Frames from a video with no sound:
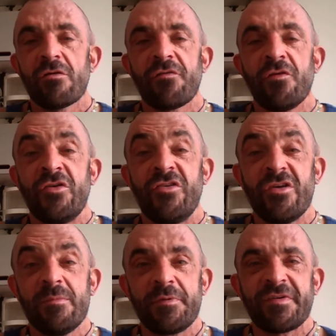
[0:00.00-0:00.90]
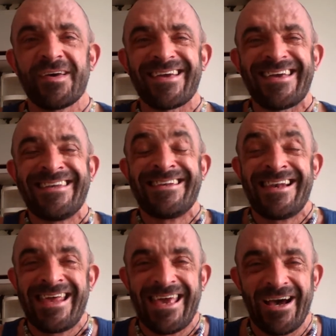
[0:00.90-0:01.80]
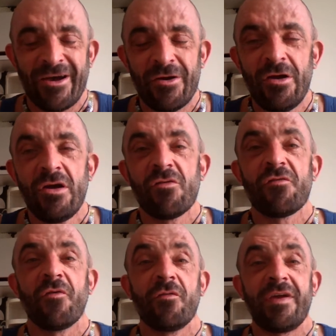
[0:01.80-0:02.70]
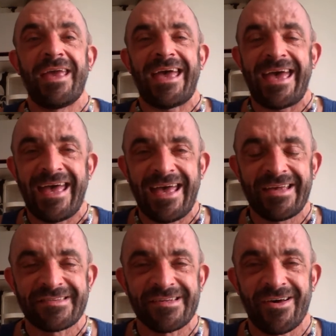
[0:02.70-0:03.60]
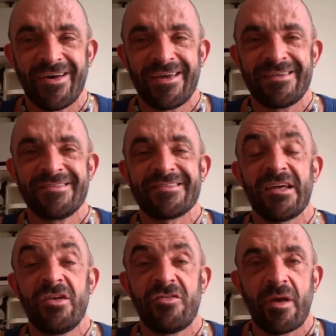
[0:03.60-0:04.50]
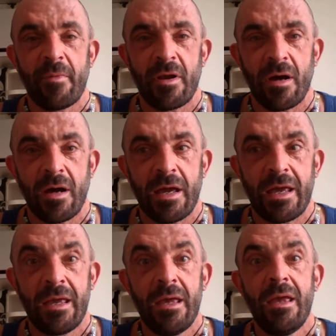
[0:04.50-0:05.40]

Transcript: for Jupiter in Leo for the air signs Gemini,